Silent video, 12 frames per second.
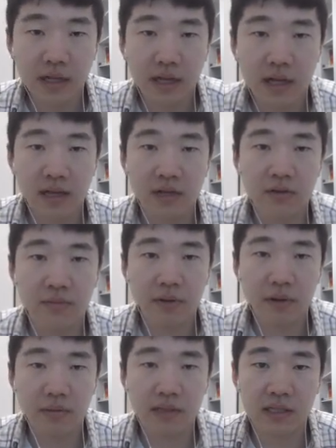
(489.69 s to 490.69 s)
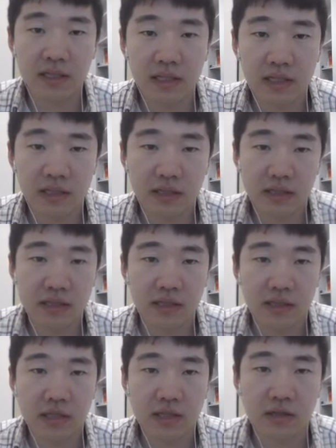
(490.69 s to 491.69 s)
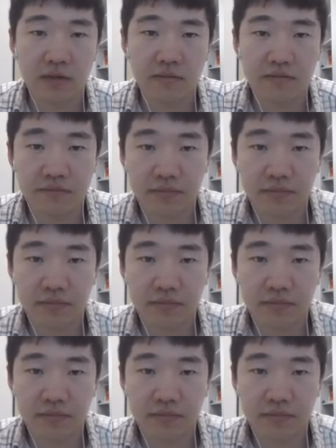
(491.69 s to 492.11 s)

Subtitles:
And you probably see such a